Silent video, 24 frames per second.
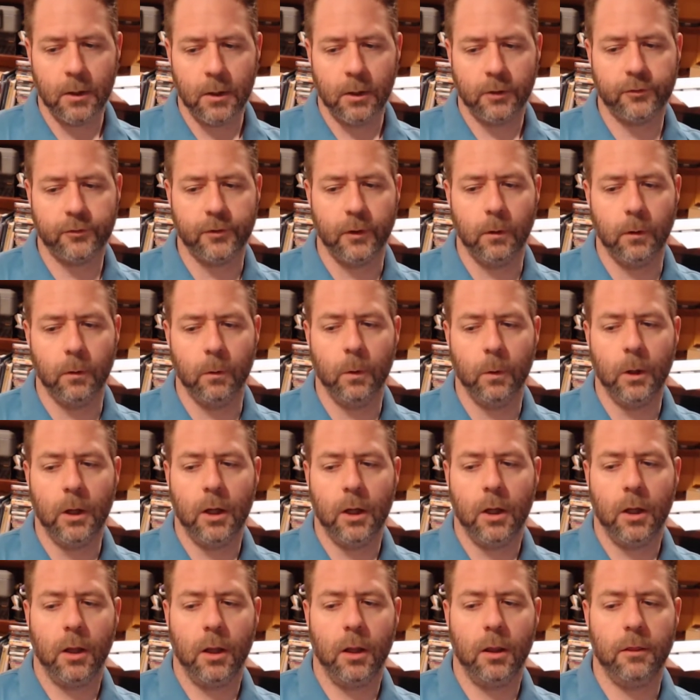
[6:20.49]
So
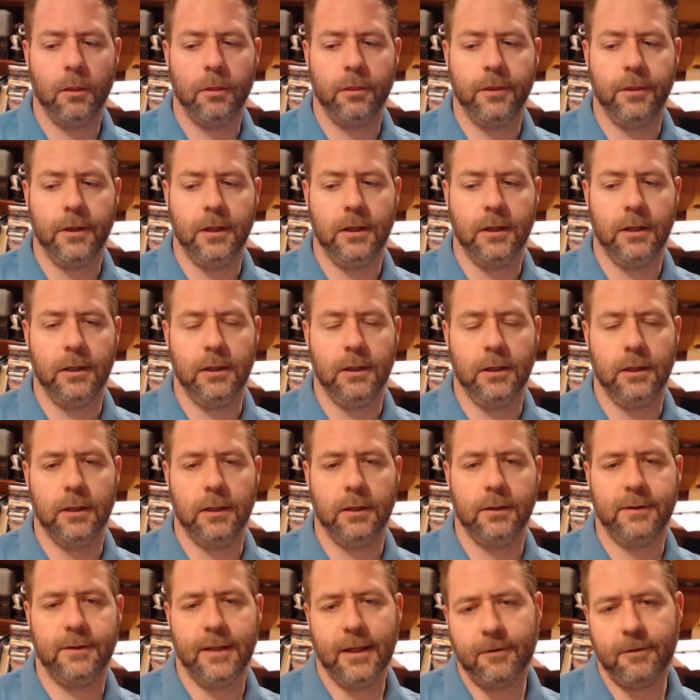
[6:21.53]
the
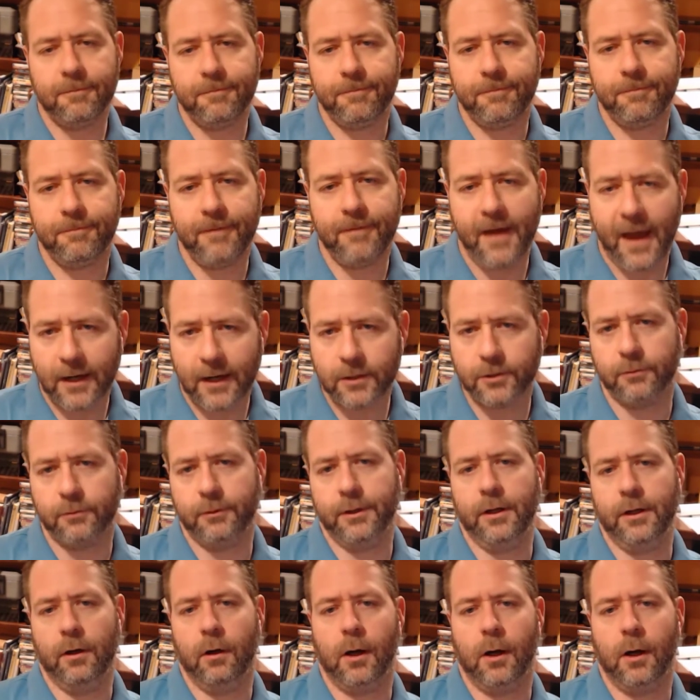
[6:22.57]
Data Factory